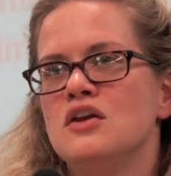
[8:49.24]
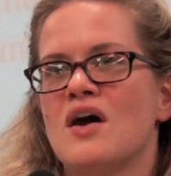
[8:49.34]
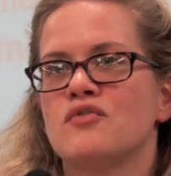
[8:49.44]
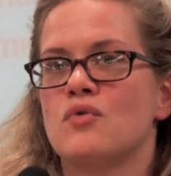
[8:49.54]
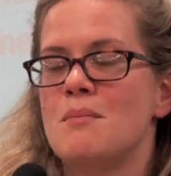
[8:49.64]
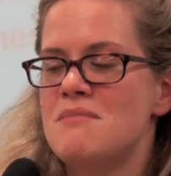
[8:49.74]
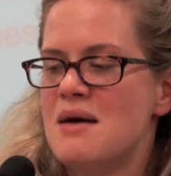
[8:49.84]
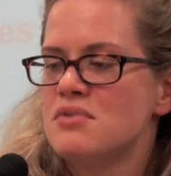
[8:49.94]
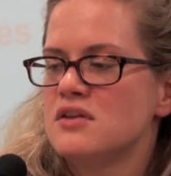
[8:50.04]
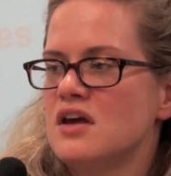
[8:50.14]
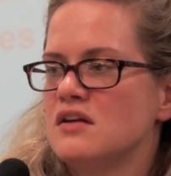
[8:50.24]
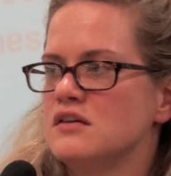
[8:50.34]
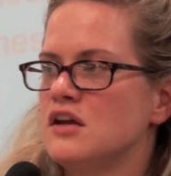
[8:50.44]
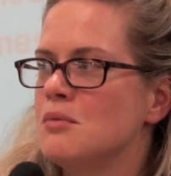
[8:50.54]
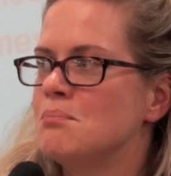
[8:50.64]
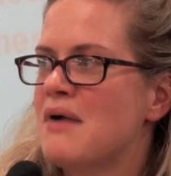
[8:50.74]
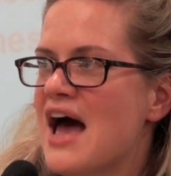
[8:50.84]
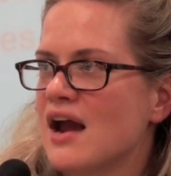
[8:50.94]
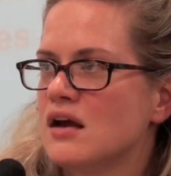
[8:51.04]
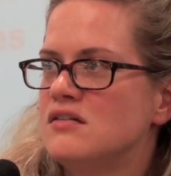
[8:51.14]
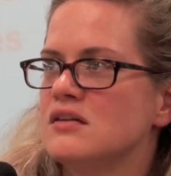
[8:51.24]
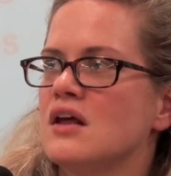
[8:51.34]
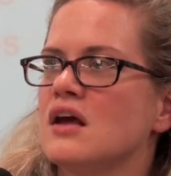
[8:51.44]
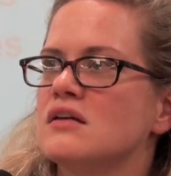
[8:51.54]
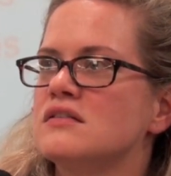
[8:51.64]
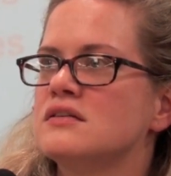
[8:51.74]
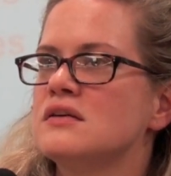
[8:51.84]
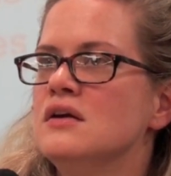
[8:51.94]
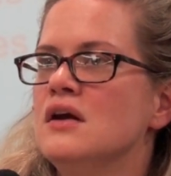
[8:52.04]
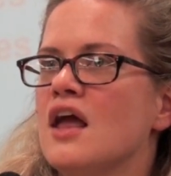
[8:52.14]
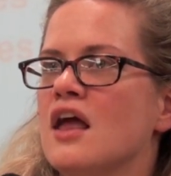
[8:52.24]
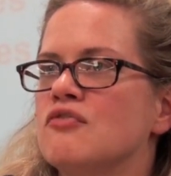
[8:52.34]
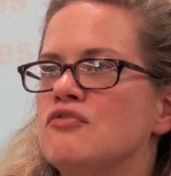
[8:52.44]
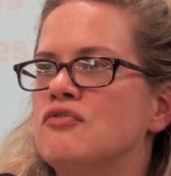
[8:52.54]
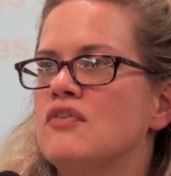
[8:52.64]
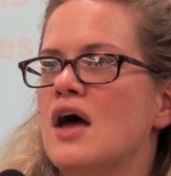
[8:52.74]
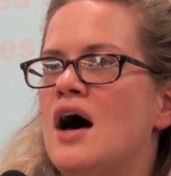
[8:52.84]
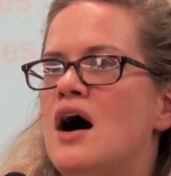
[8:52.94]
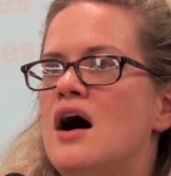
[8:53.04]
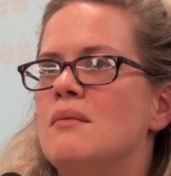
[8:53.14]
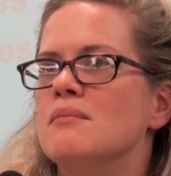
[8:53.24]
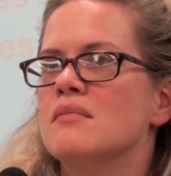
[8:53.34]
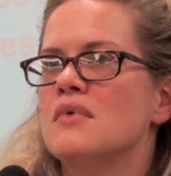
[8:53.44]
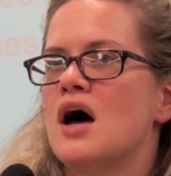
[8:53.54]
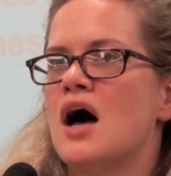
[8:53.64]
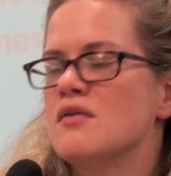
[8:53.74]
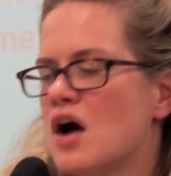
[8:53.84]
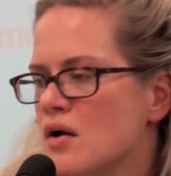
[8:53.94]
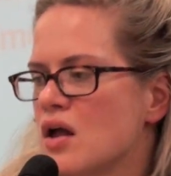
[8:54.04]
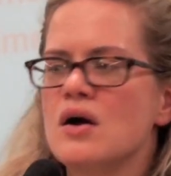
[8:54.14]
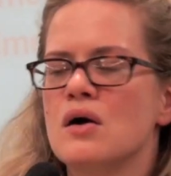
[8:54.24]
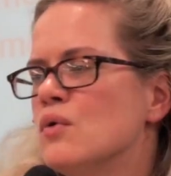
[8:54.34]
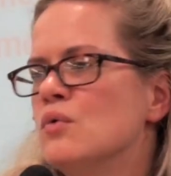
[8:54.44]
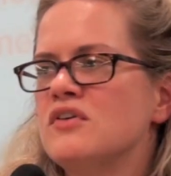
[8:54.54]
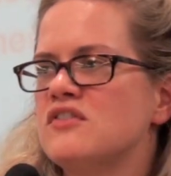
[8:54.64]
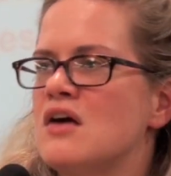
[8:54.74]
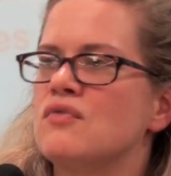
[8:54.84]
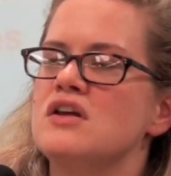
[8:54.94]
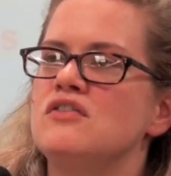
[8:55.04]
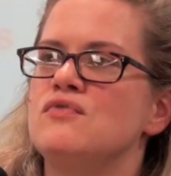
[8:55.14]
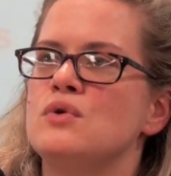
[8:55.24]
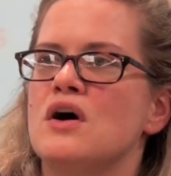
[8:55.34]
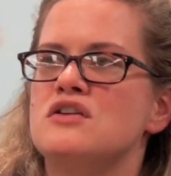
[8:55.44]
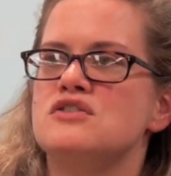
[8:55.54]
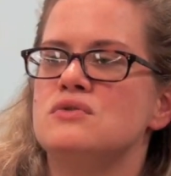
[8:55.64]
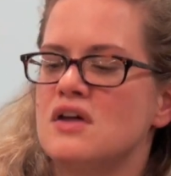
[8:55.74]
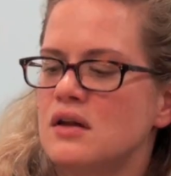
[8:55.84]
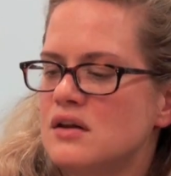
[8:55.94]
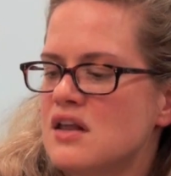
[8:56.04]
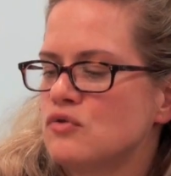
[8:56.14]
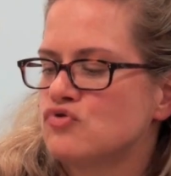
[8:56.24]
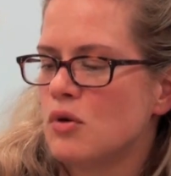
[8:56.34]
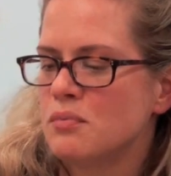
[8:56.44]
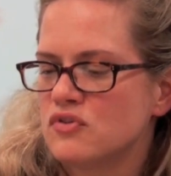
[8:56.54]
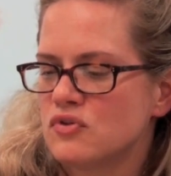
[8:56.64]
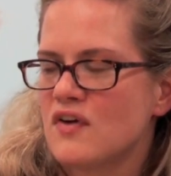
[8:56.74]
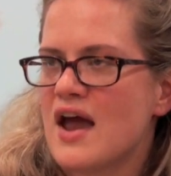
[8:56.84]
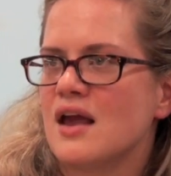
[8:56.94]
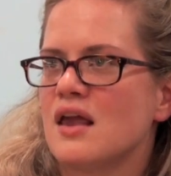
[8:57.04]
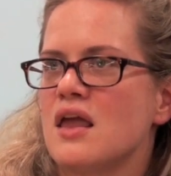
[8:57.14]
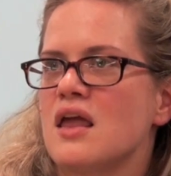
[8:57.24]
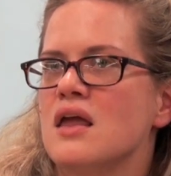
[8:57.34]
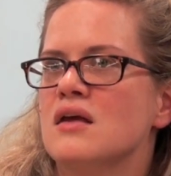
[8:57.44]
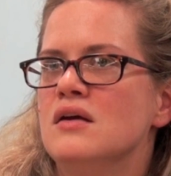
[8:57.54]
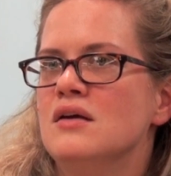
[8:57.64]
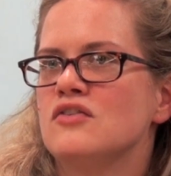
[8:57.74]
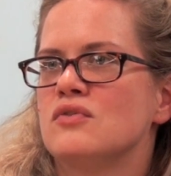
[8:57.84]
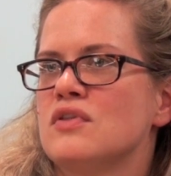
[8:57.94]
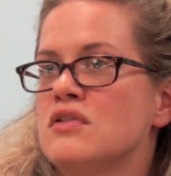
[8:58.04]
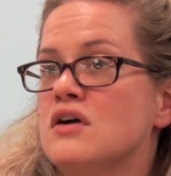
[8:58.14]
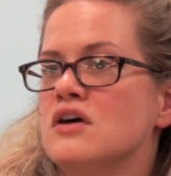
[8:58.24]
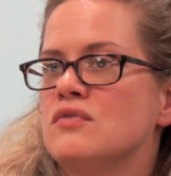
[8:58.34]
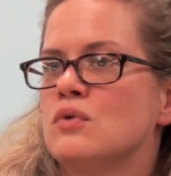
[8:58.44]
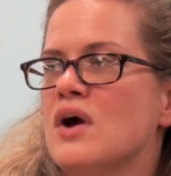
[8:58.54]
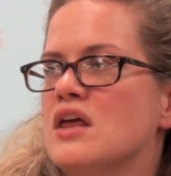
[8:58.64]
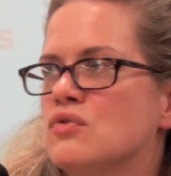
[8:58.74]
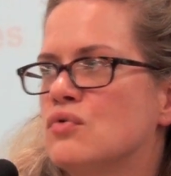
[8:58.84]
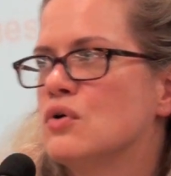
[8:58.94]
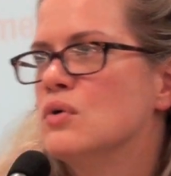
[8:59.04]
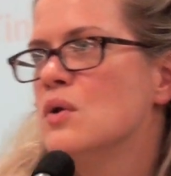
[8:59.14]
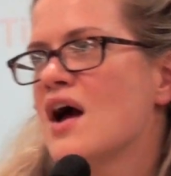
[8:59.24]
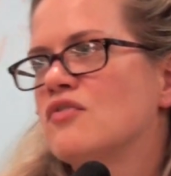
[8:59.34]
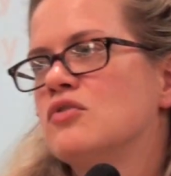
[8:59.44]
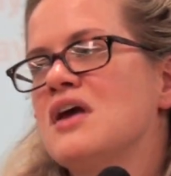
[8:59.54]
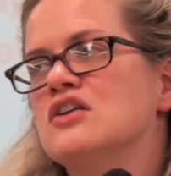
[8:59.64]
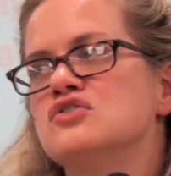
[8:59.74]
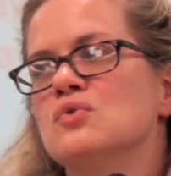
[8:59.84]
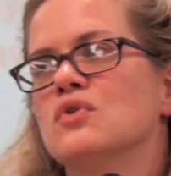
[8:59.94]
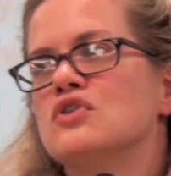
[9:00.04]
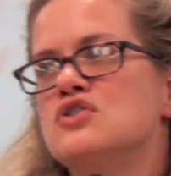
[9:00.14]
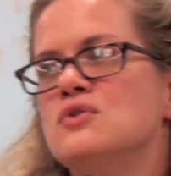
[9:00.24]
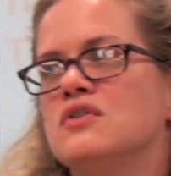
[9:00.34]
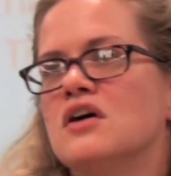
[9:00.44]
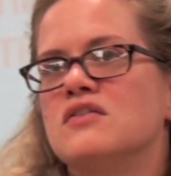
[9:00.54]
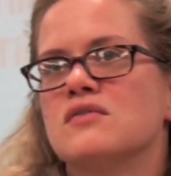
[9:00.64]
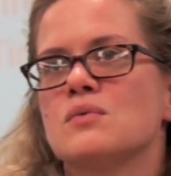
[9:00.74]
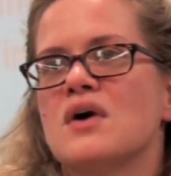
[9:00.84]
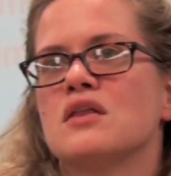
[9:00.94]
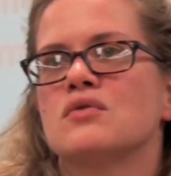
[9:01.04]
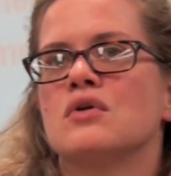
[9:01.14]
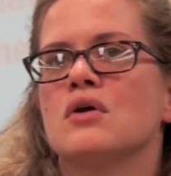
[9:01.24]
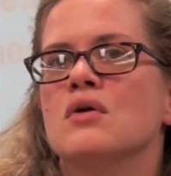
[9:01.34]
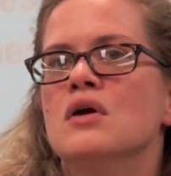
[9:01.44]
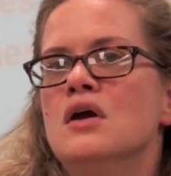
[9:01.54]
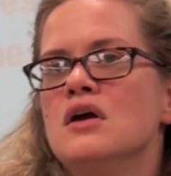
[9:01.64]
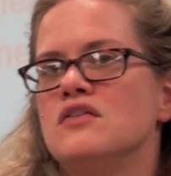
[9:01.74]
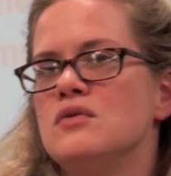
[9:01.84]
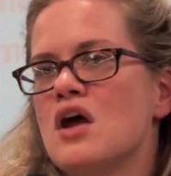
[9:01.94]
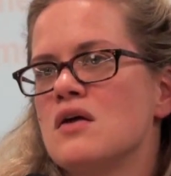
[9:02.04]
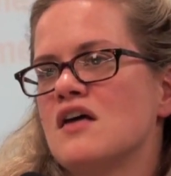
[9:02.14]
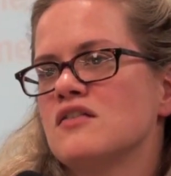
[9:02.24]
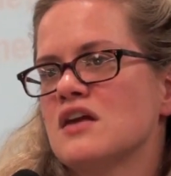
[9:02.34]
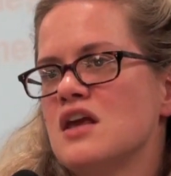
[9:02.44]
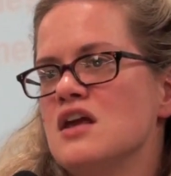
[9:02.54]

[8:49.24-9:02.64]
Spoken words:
You have to remember things and go back to things. If I almost every interview I do, they'll drop a sort of hanky sort of a third of the way through, and you have to make sure for two-thirds of the way through, so you know that's the